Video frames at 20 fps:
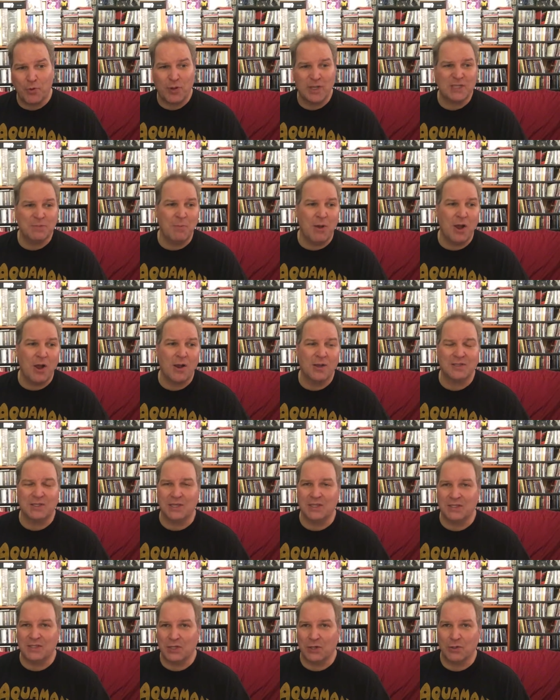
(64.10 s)
Chris Mars,
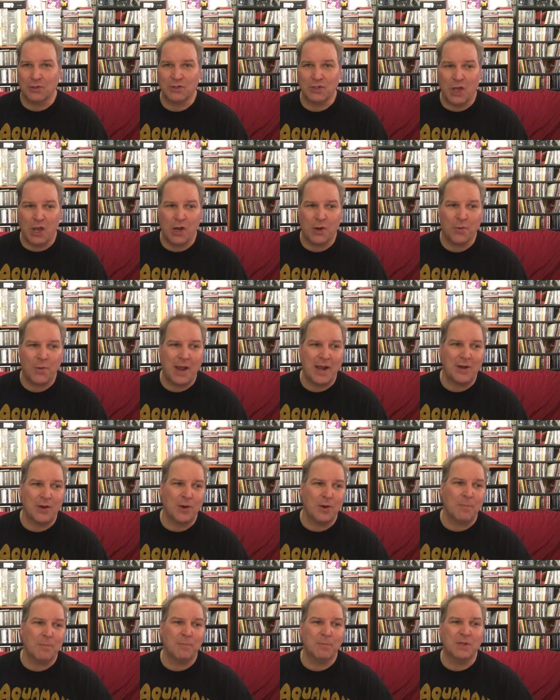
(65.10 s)
and singer
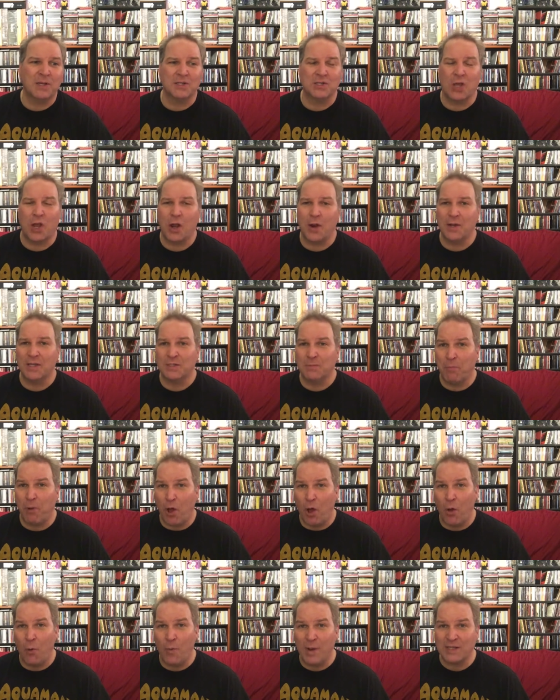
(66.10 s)
songwriter guitarist
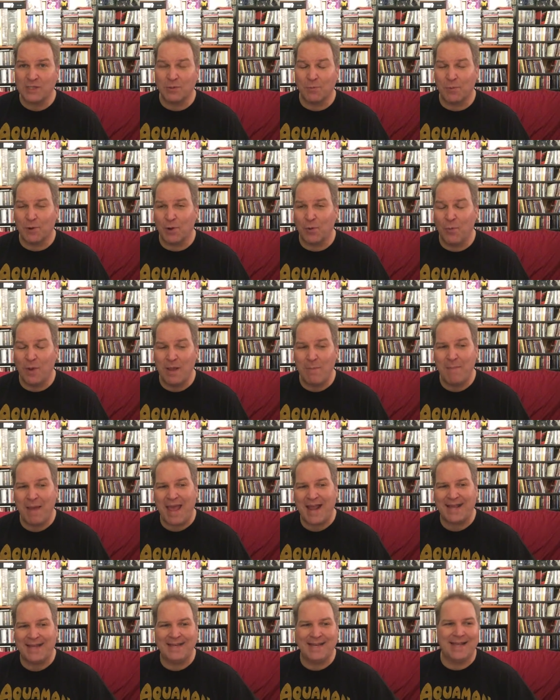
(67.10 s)
Paul Westerberg way
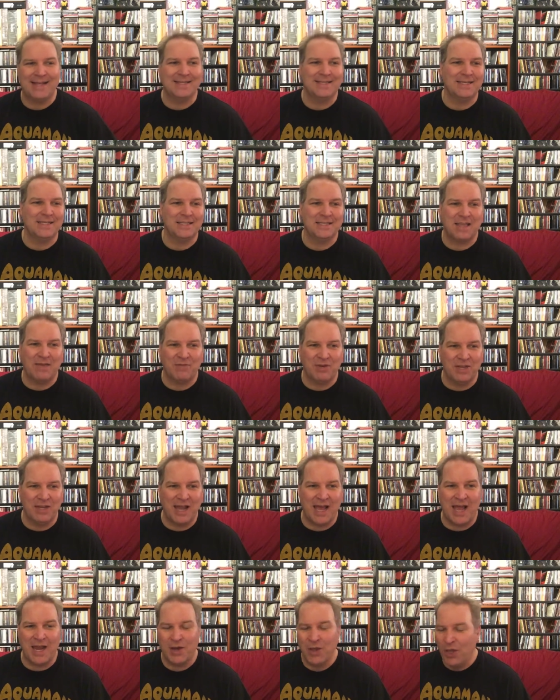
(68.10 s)
back in
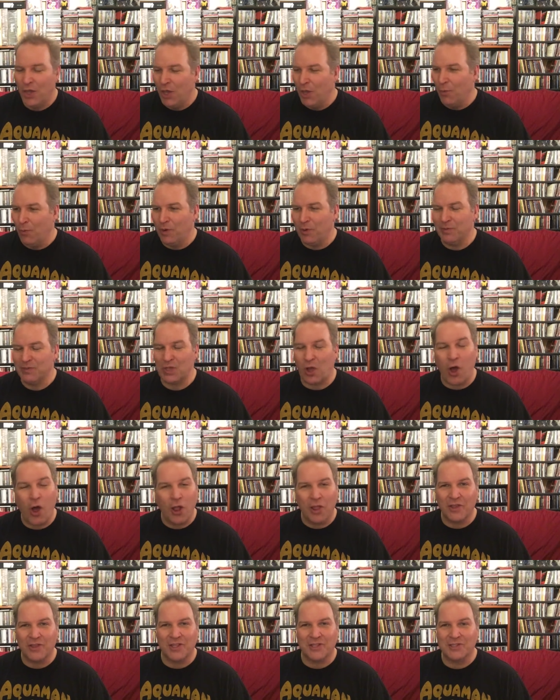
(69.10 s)
1979 when he was
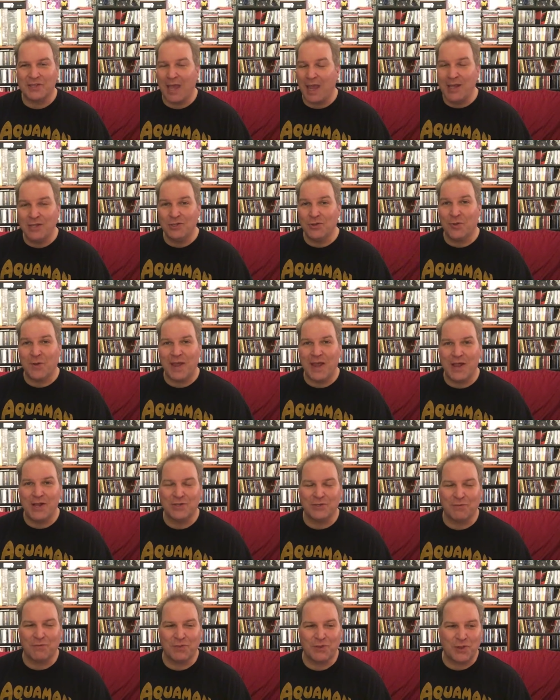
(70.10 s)
all at the tender
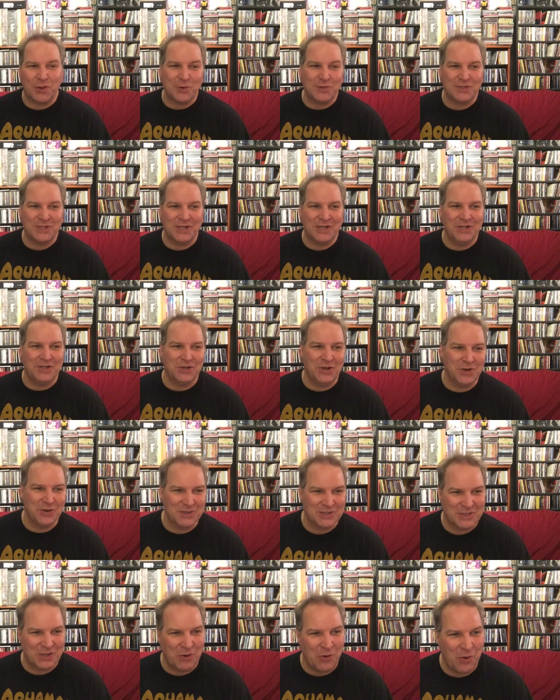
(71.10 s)
age of 13
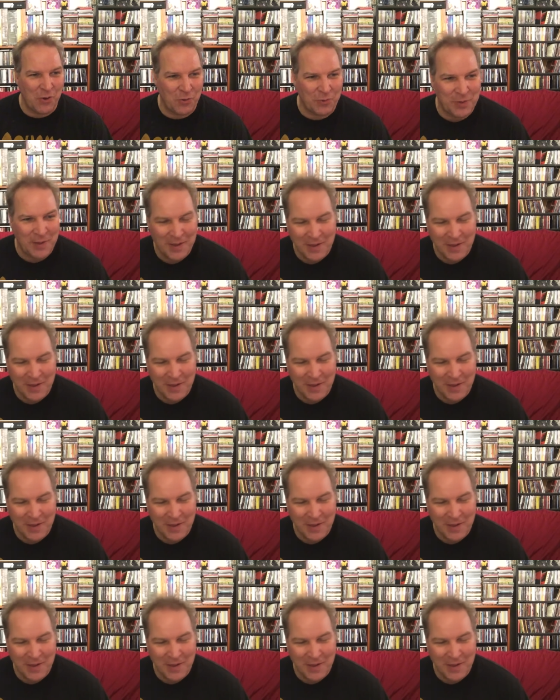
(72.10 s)
years old.